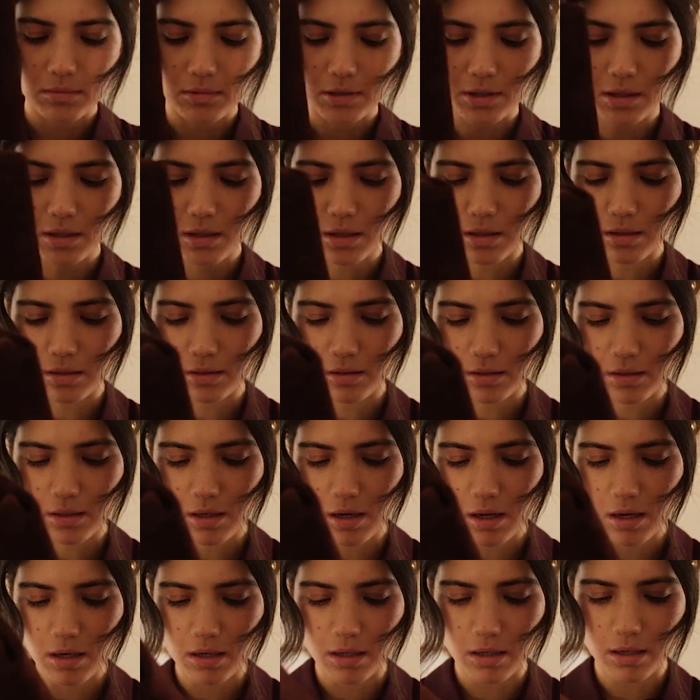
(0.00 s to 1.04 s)
Ugh, the
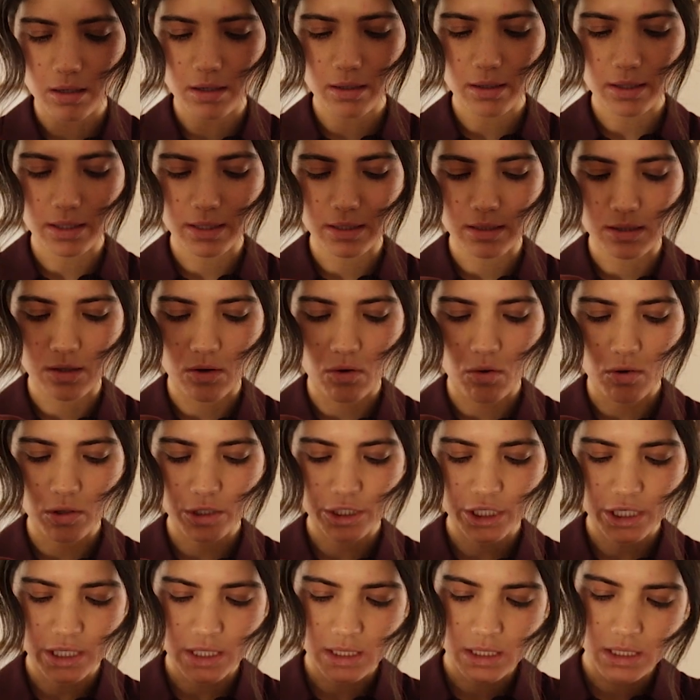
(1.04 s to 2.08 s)
color is
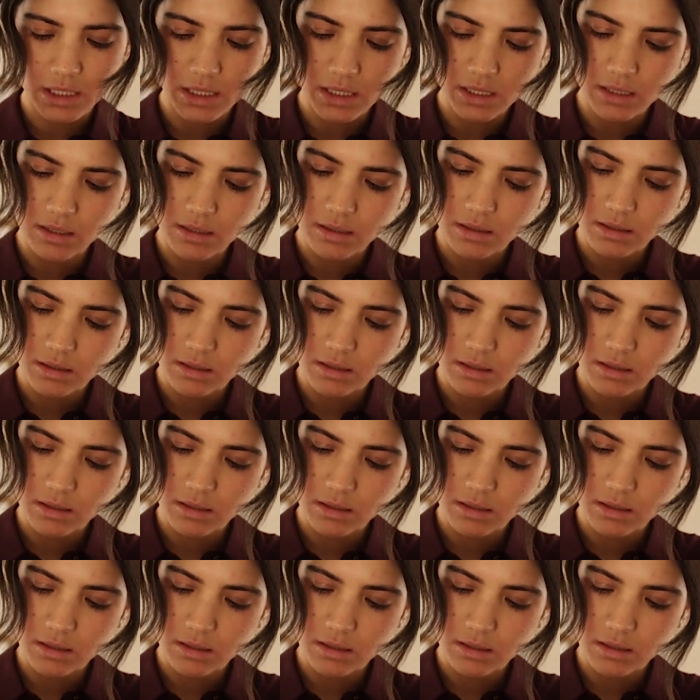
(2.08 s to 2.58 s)
gorgeous.